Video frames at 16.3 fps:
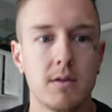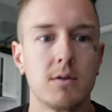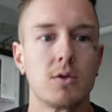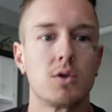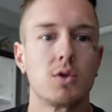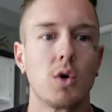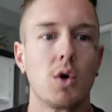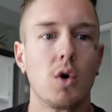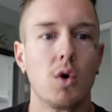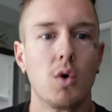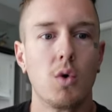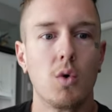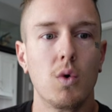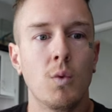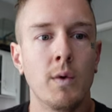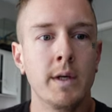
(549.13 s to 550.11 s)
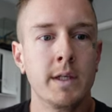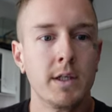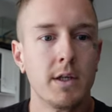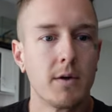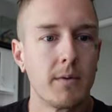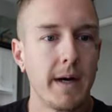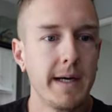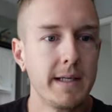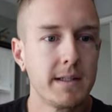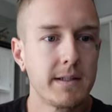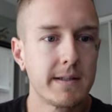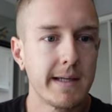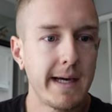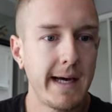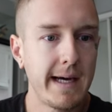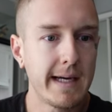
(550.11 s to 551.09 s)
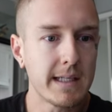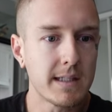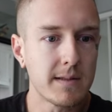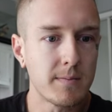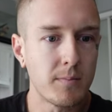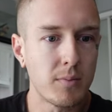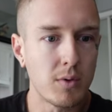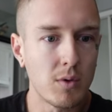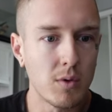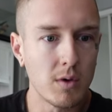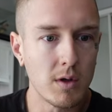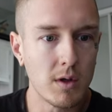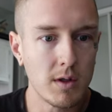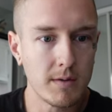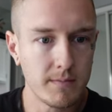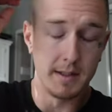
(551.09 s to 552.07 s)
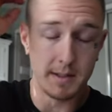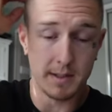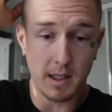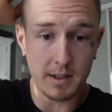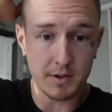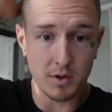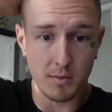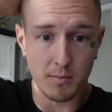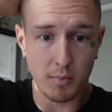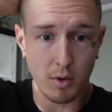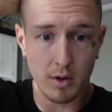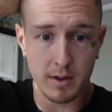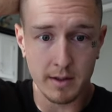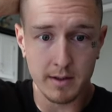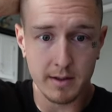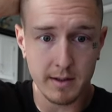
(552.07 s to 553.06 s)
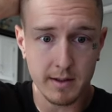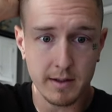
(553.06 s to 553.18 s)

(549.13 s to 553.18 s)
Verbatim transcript: So when you're ready to export, this is also important,